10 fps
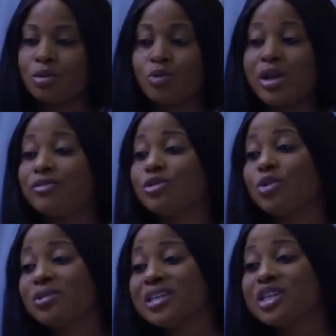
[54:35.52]
We have
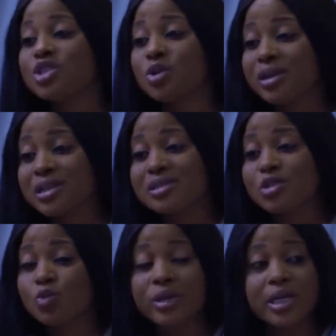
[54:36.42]
known each other
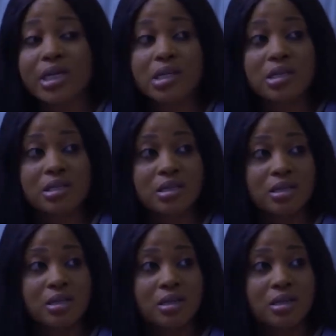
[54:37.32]
since we were kids.